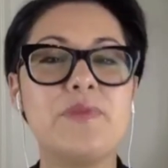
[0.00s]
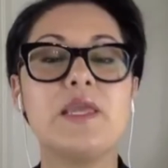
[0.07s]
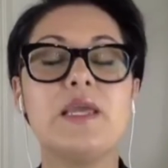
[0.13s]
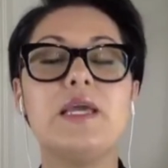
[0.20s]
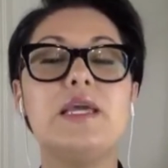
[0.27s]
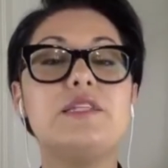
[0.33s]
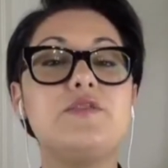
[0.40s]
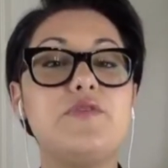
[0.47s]

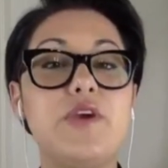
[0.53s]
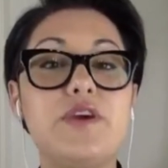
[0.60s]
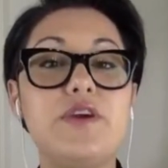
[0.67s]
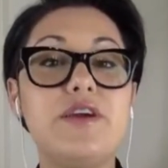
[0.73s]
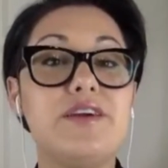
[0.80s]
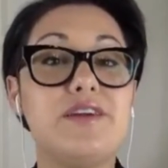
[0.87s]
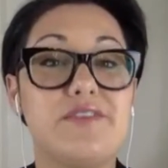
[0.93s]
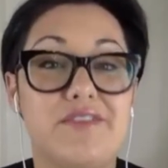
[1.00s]
It's
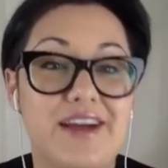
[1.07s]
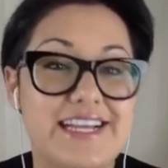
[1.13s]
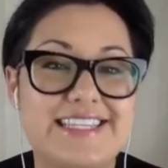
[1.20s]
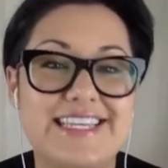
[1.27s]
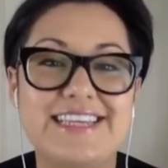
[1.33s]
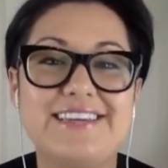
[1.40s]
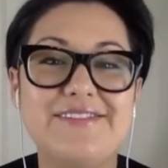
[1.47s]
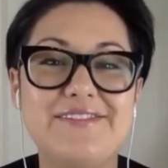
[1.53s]
very
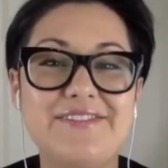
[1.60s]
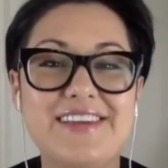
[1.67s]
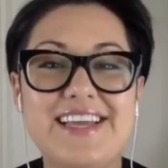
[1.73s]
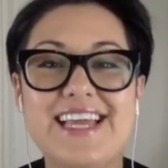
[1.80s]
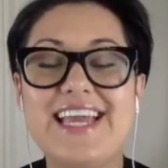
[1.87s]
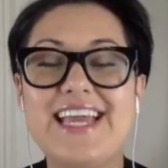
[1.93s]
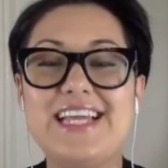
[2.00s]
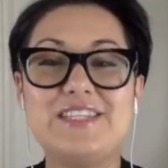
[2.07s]
aggressive.
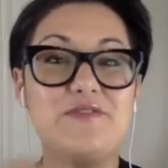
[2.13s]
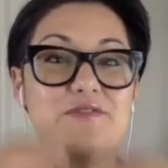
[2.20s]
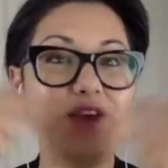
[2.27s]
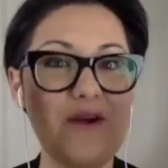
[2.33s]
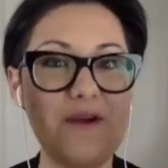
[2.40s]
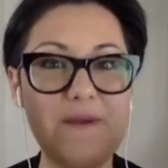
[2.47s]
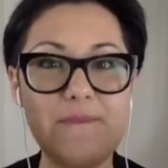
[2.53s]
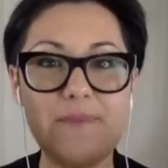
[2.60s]
It's
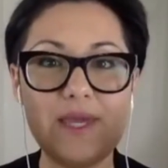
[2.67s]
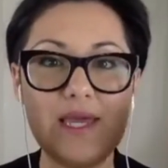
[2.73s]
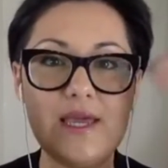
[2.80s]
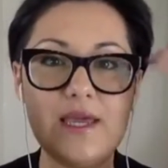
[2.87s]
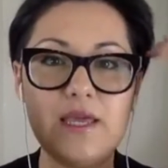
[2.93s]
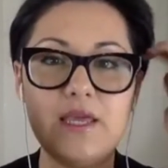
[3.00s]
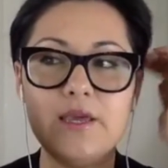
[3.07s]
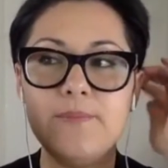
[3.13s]
very
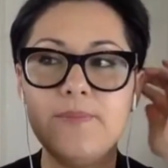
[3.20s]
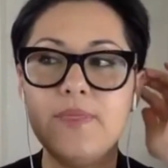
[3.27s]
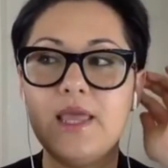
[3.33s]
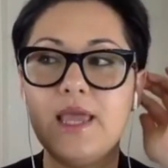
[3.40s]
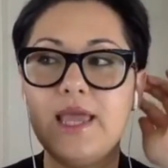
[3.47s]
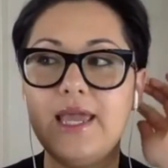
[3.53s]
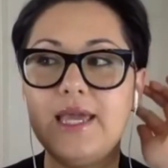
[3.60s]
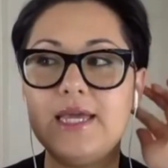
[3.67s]
big.
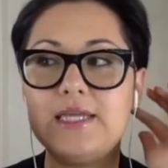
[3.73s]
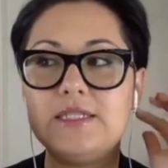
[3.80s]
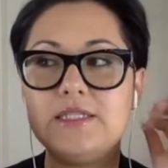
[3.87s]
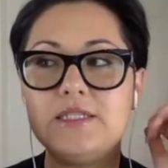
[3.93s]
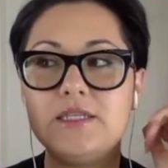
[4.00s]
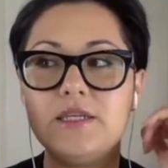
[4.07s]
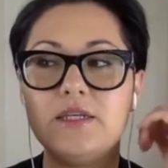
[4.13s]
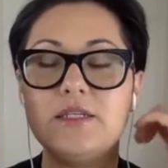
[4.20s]

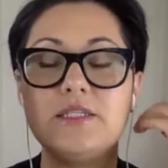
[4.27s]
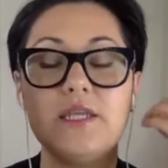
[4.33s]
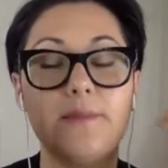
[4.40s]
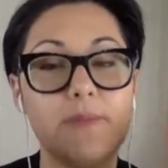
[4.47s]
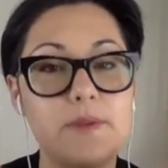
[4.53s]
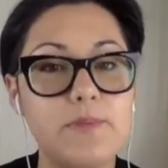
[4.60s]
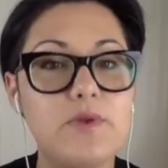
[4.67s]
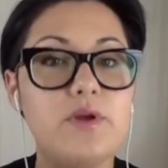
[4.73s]
And some
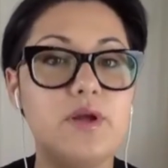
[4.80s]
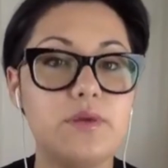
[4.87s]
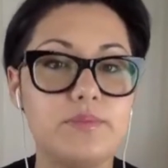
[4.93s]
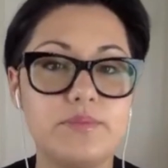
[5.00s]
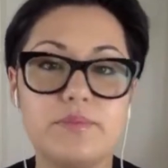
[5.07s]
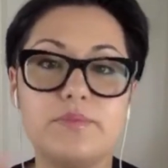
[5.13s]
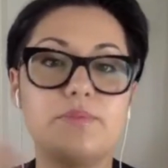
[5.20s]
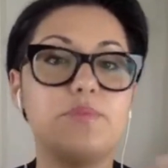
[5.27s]
people
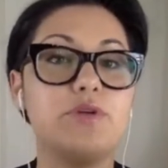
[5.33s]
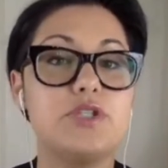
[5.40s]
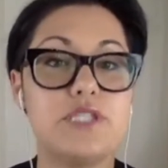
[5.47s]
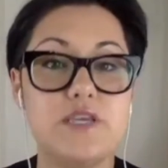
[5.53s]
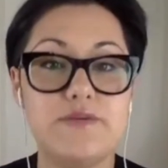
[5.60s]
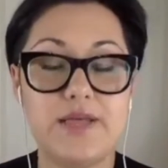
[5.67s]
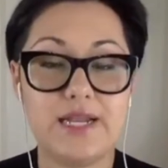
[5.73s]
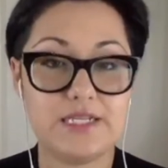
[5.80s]

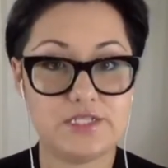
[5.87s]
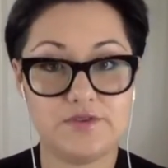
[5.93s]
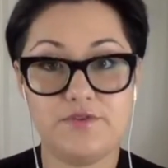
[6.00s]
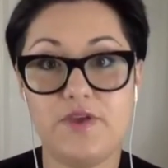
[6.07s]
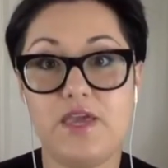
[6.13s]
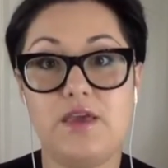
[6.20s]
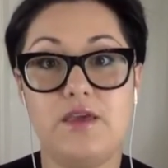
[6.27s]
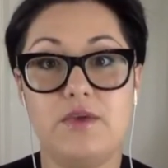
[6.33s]
perceive that as
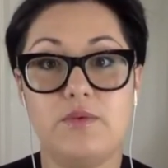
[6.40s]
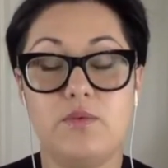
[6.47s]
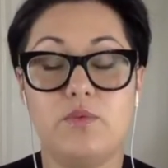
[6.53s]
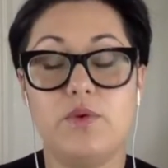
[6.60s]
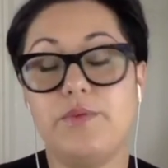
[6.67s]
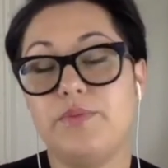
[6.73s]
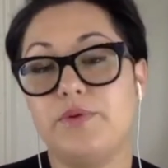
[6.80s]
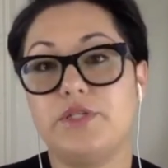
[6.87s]
fake.
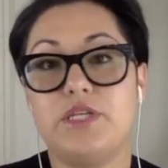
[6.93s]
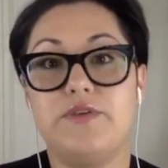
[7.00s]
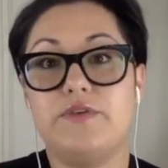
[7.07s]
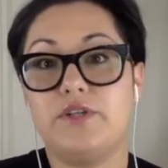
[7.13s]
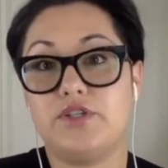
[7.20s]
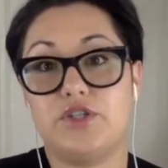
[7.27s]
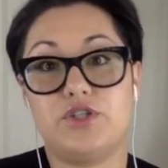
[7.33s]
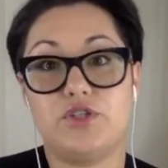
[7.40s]
We perceive it
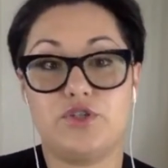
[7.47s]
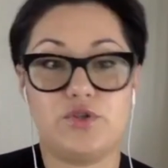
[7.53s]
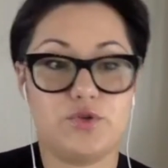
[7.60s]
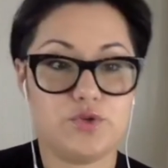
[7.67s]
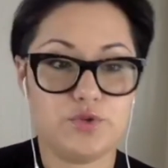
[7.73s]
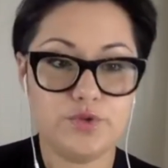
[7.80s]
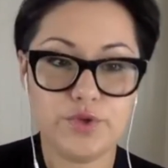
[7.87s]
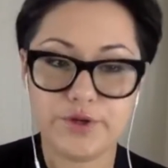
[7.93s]
as just a
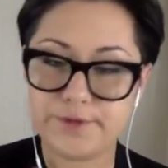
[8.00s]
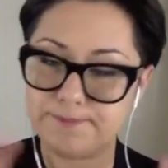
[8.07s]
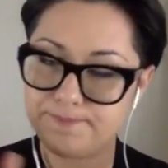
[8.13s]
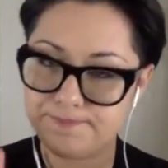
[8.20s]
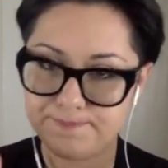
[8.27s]
social norm,